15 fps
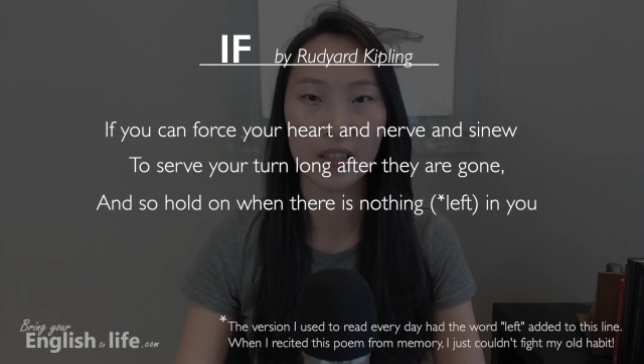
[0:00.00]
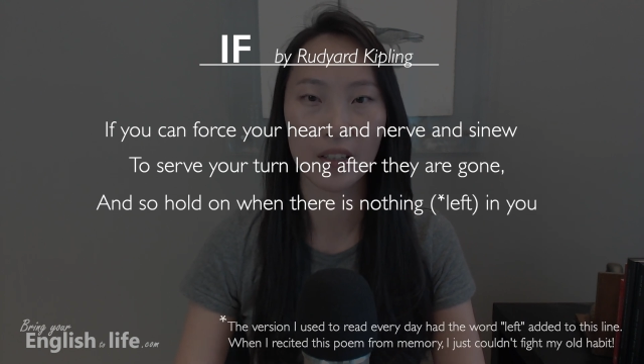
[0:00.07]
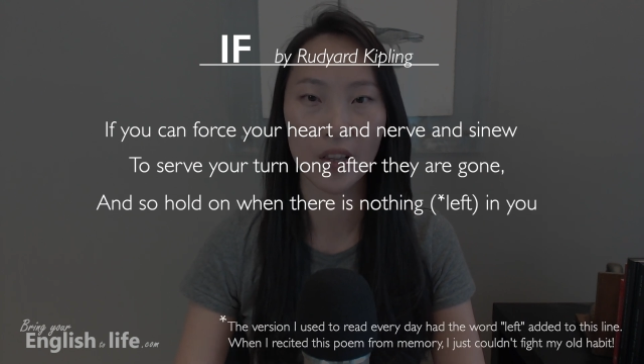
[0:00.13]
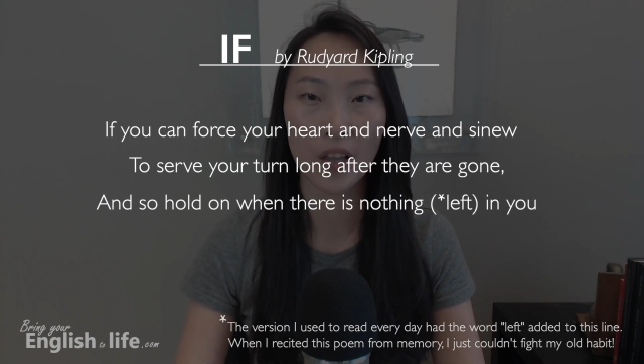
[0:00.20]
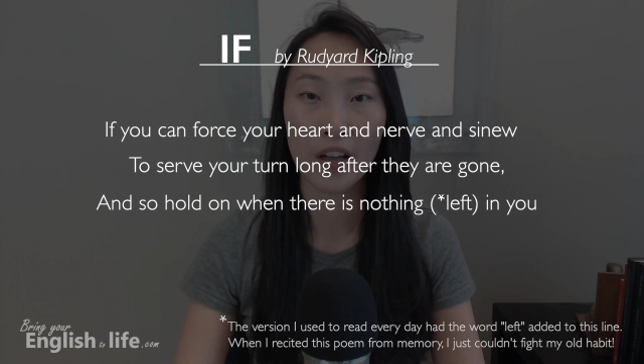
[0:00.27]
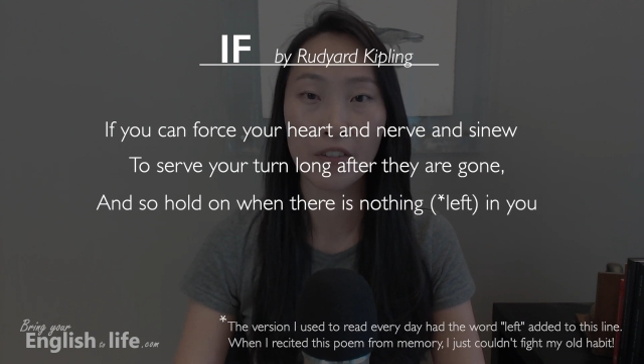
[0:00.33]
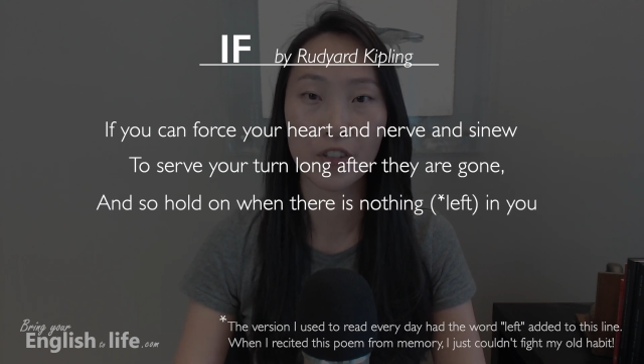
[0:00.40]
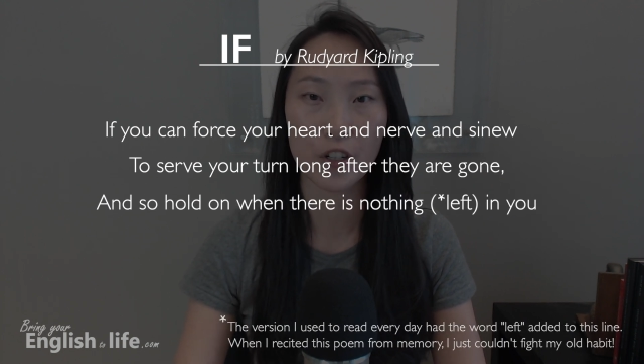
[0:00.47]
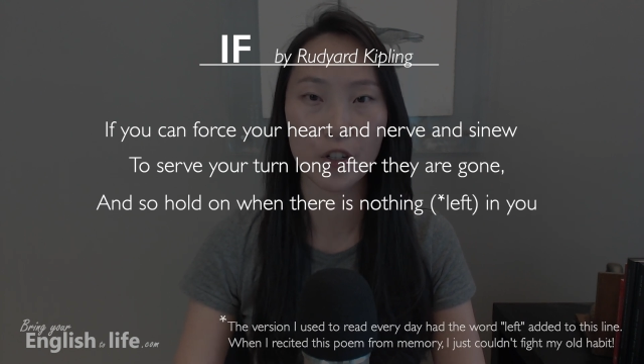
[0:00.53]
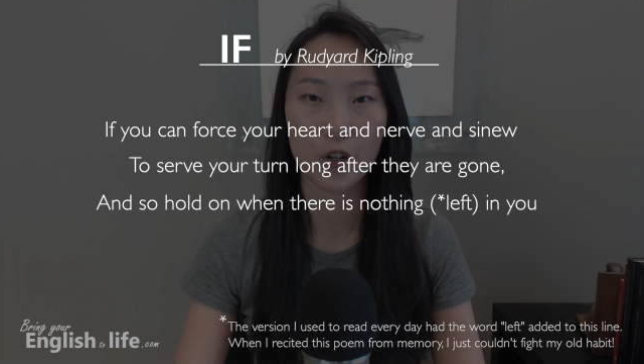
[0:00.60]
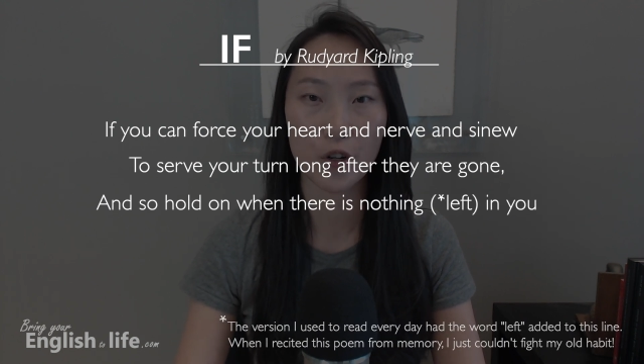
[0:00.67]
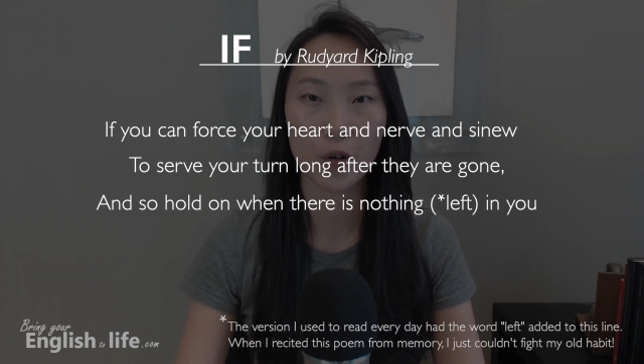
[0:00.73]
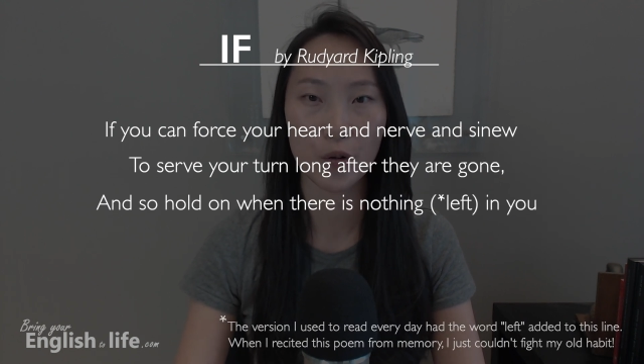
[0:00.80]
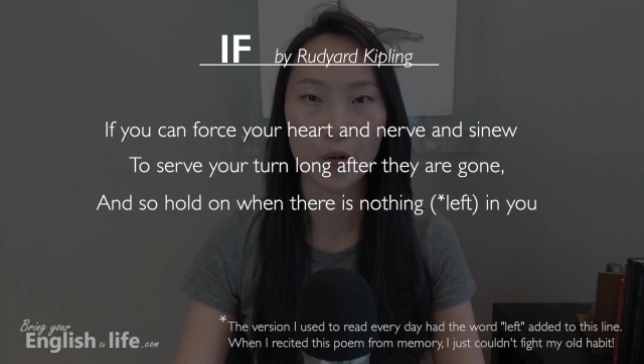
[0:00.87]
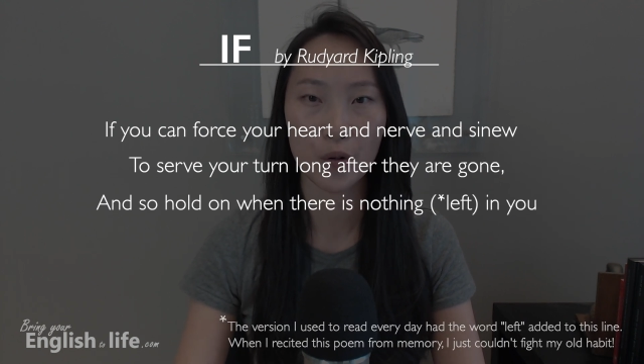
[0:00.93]
left in
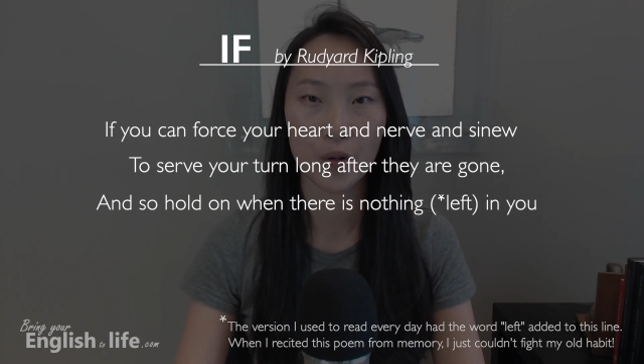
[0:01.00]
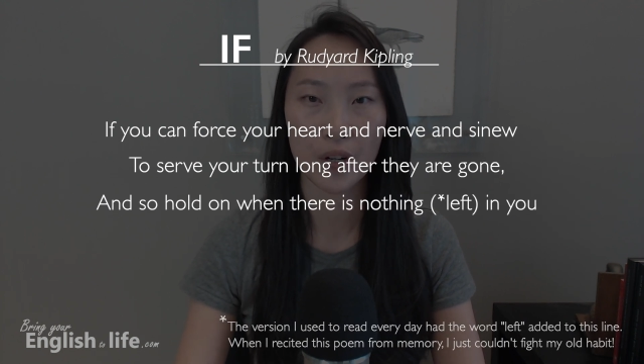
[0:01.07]
you,